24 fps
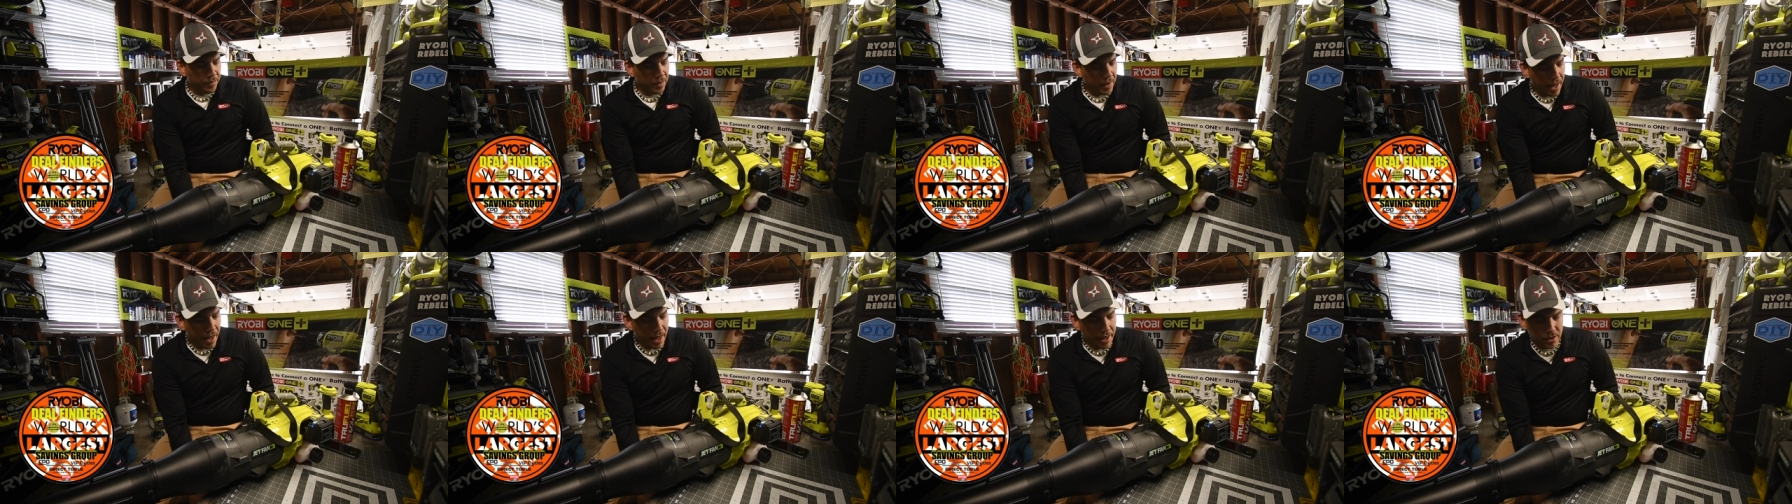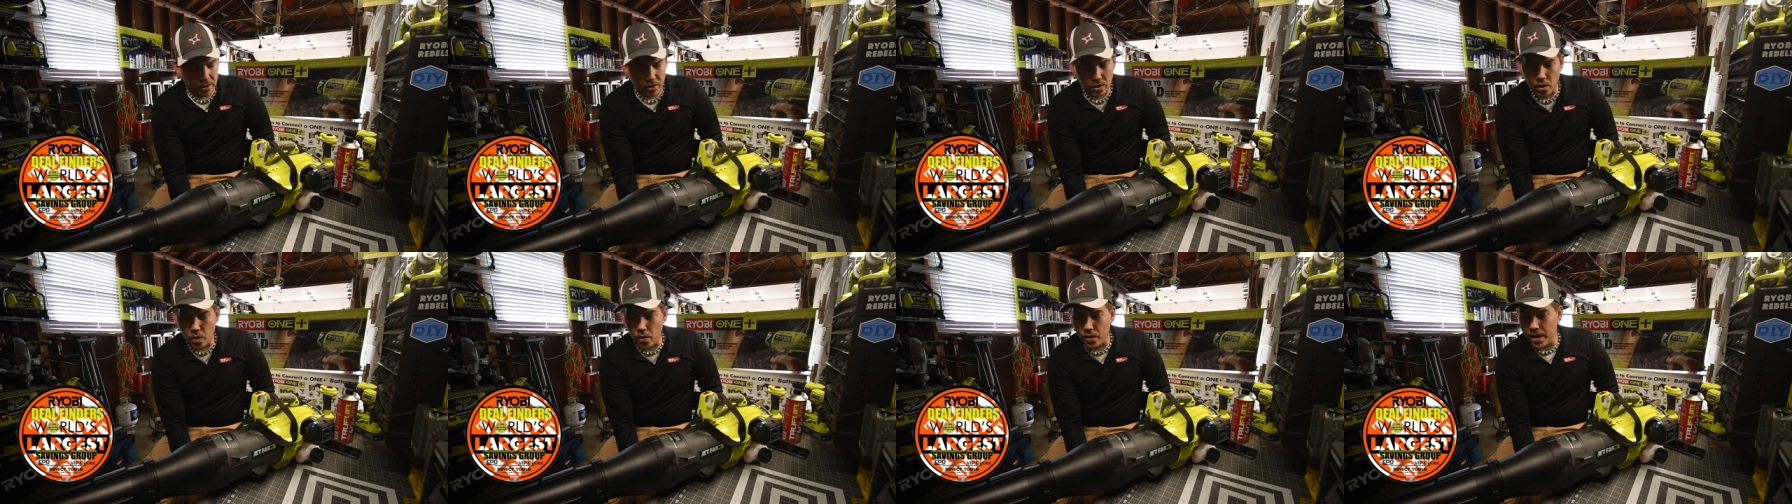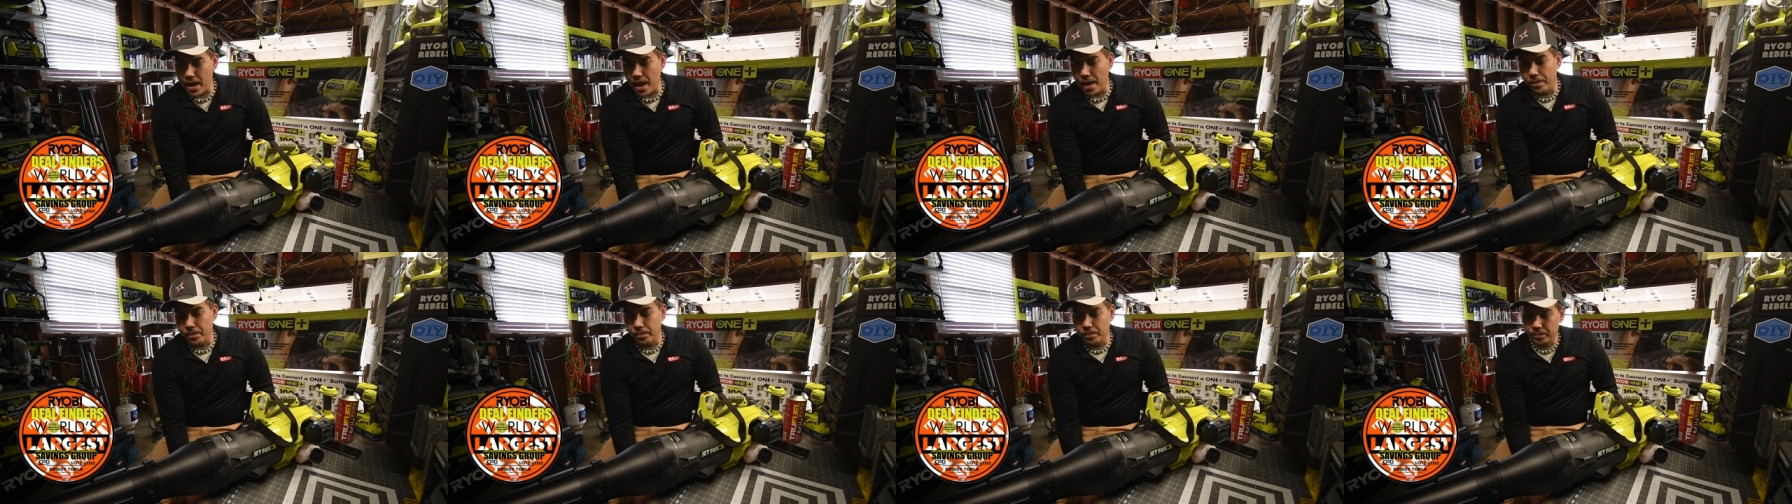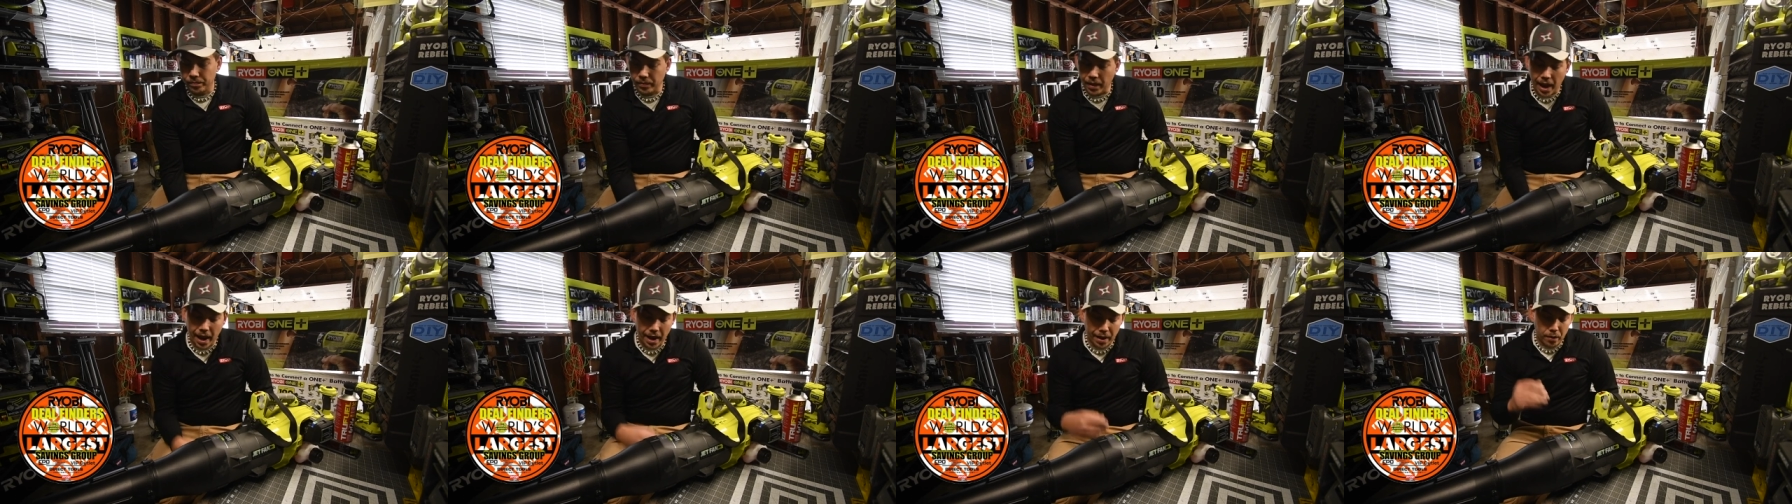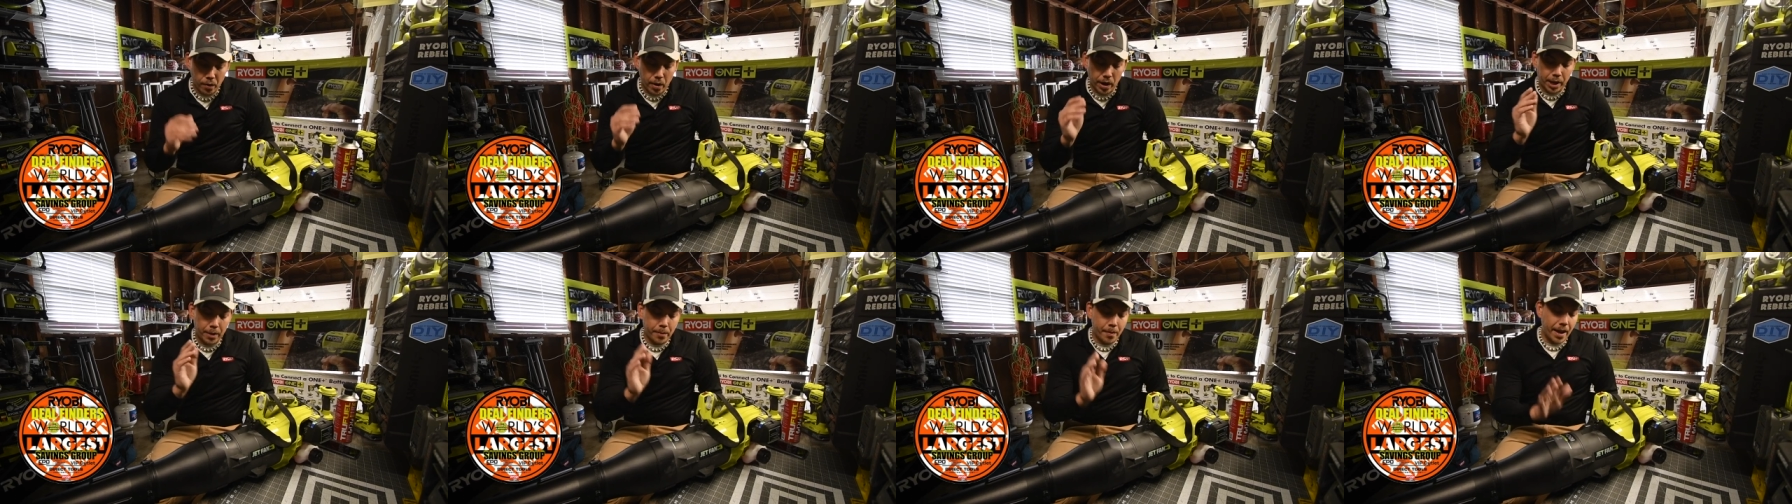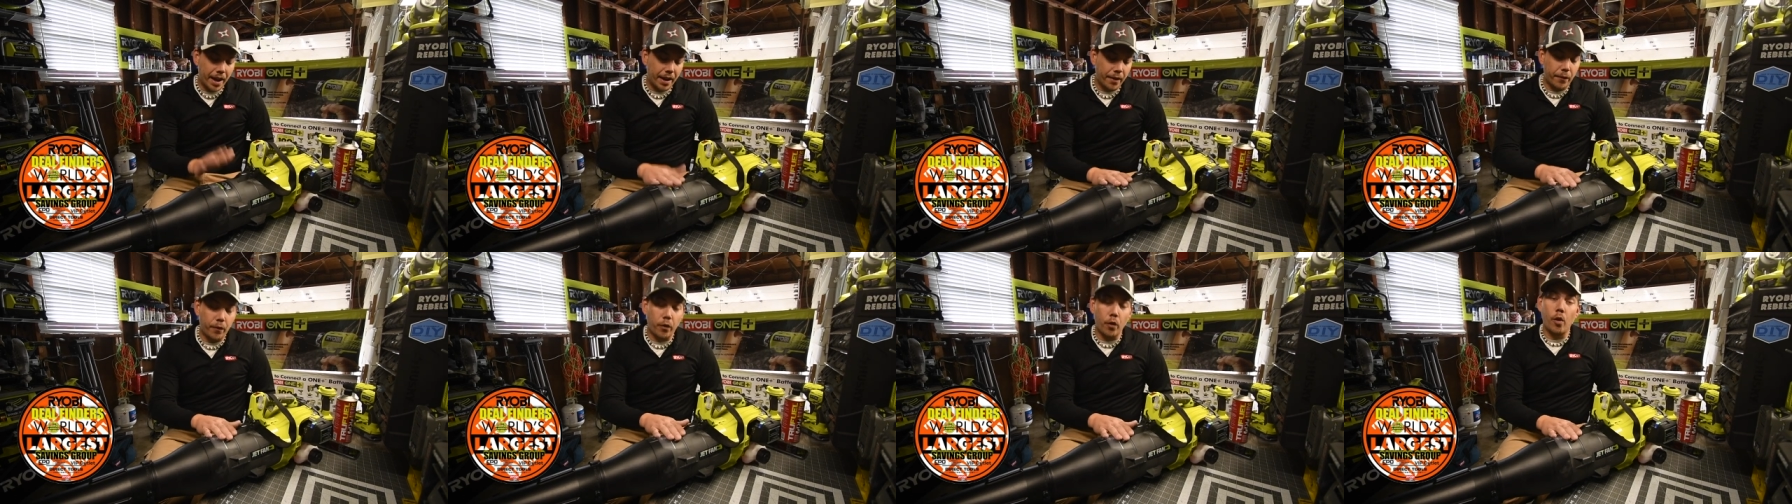And so, yeah, I
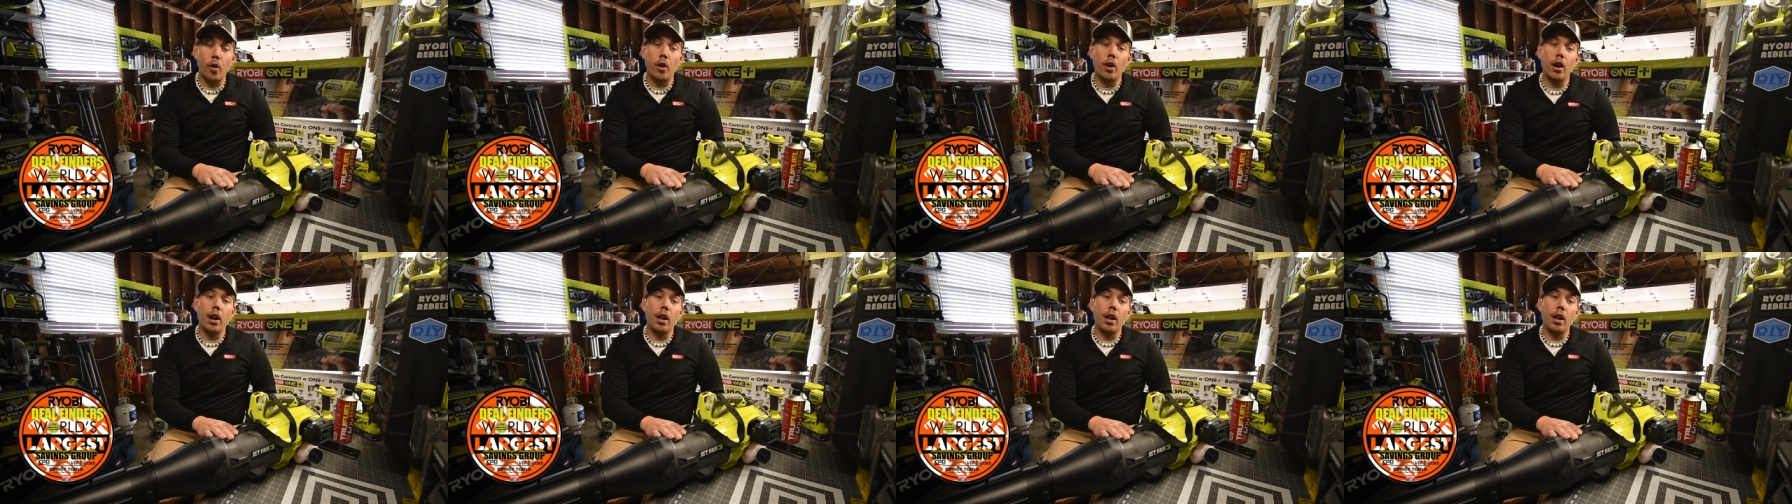recommend for